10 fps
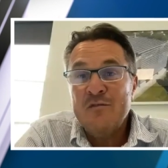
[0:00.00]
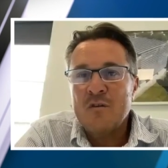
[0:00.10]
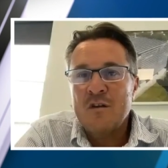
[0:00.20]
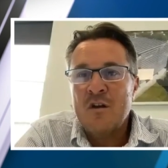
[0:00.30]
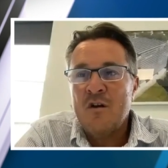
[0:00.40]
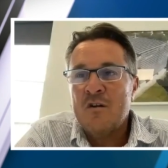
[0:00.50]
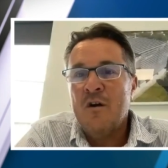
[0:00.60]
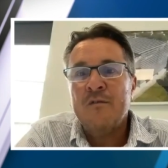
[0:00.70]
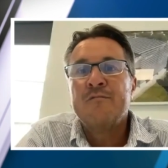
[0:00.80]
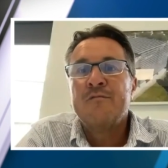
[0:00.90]
roll the clock
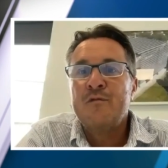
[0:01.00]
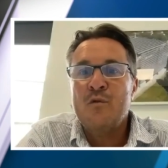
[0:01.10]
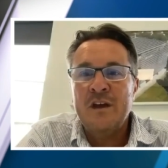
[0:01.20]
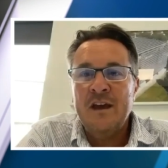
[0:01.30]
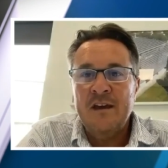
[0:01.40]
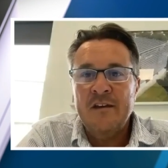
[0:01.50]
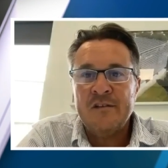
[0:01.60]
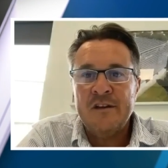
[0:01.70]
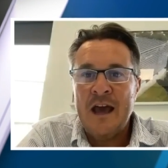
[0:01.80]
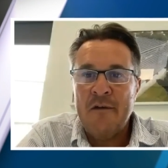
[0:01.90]
on four
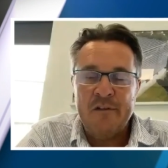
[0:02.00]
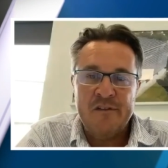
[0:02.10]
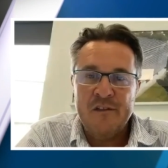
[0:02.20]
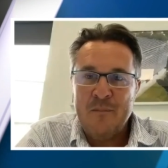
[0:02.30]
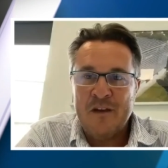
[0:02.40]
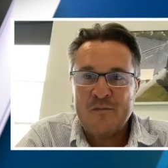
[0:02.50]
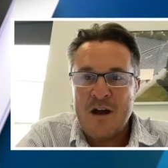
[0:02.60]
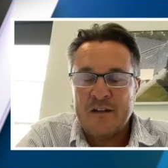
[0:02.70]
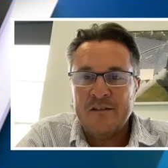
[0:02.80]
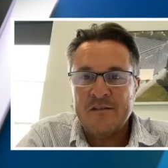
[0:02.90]
years, and now it's in the best
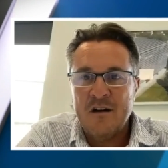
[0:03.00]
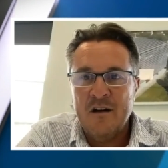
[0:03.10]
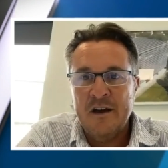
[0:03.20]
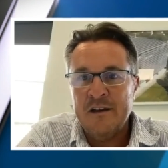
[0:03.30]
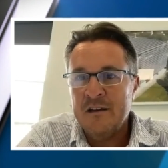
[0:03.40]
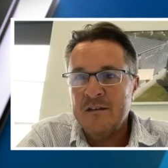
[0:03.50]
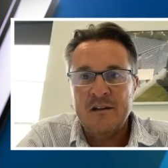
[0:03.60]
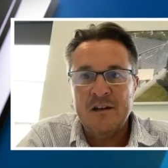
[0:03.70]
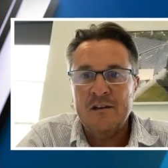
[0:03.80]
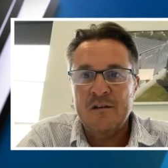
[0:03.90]
practice guide
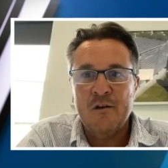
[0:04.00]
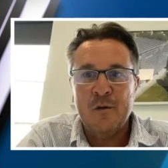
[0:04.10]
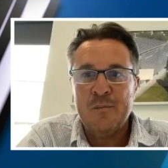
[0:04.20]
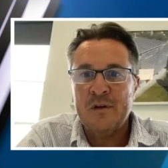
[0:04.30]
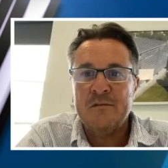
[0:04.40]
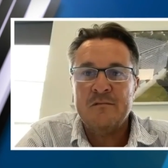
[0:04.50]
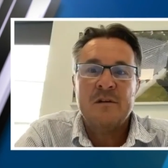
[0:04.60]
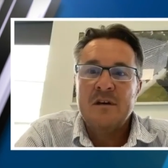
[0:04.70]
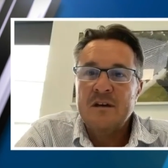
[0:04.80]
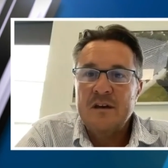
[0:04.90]
in in Europe
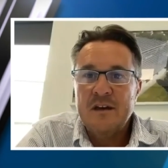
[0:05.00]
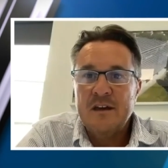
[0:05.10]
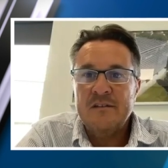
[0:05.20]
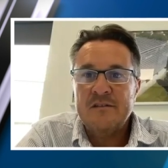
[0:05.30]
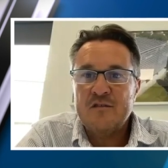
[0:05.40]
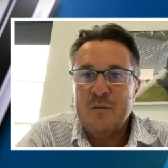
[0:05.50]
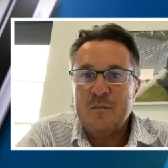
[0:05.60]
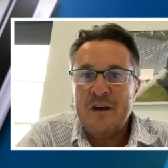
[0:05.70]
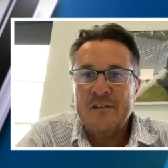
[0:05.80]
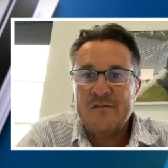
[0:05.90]
and is
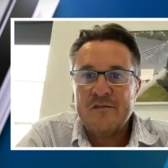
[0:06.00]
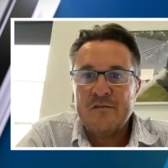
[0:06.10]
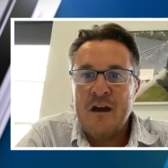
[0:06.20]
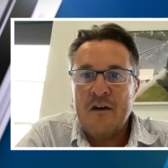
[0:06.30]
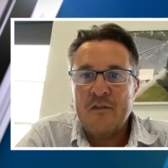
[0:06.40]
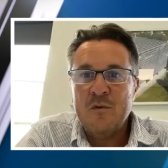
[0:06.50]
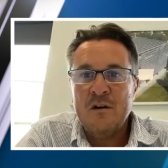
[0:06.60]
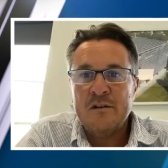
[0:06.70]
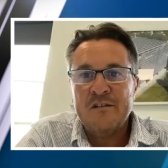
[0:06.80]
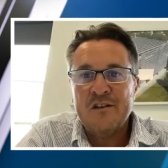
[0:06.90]
commonplace throughout the
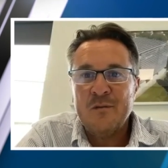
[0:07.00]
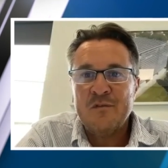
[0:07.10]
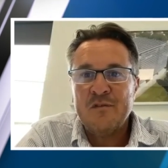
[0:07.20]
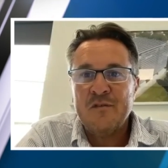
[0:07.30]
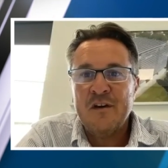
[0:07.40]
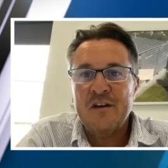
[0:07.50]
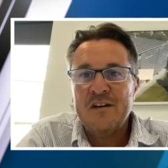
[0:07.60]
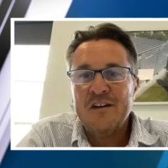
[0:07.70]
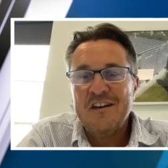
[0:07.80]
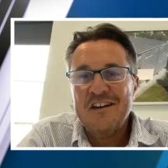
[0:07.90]
world in terms of a
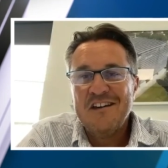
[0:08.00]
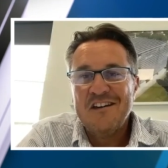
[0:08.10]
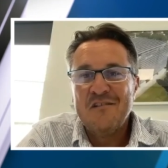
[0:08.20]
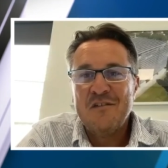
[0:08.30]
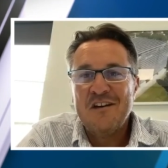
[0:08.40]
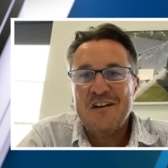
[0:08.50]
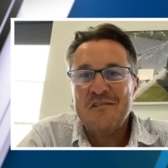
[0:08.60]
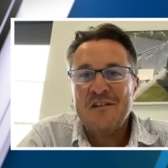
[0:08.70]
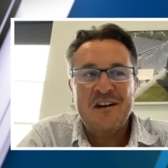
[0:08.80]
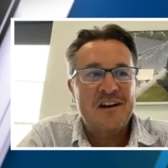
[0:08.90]
of a
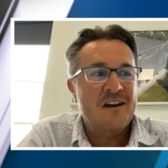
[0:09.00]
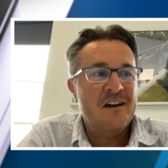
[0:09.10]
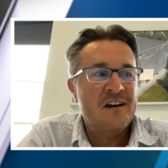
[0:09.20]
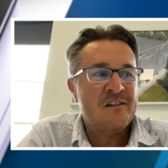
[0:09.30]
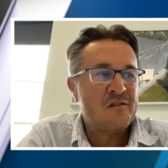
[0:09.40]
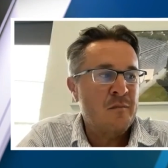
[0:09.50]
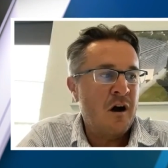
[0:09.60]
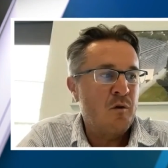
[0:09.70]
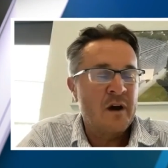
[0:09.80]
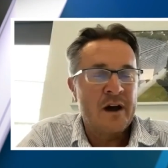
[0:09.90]
of a a
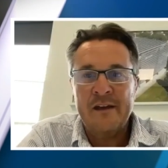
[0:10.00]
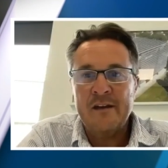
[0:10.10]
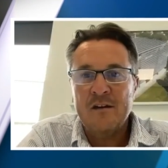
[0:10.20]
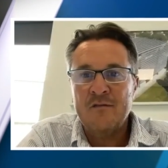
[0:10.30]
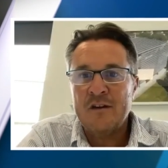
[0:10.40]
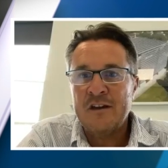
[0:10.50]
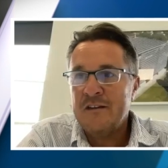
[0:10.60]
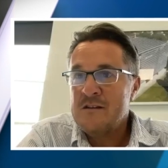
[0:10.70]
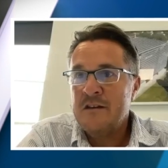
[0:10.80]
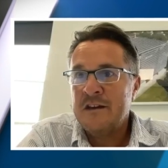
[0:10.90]
smart way of looking
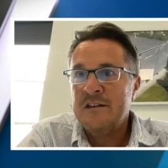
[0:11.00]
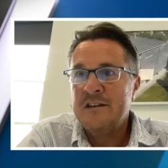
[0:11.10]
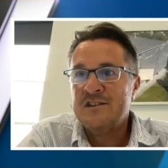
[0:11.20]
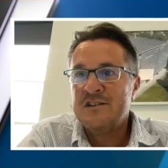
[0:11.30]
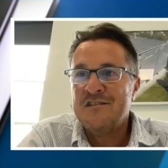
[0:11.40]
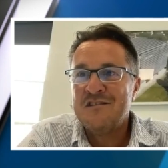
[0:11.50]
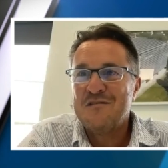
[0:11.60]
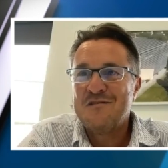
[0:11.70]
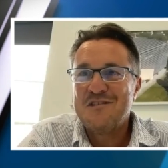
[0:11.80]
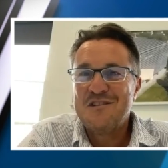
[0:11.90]
at the conditions
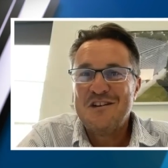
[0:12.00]
of,